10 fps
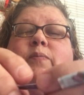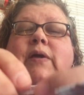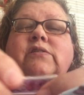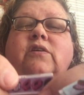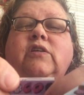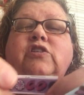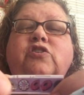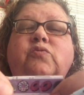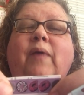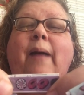you basically
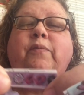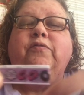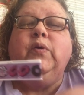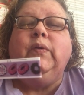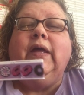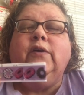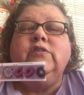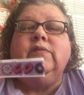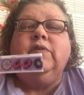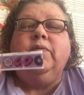just wrap a few
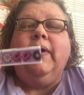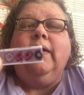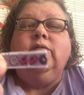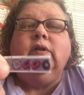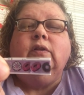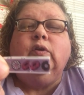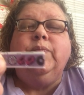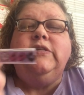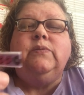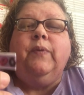layers of it around a little
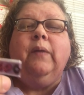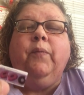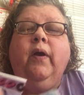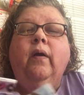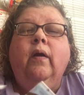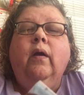piece of paper.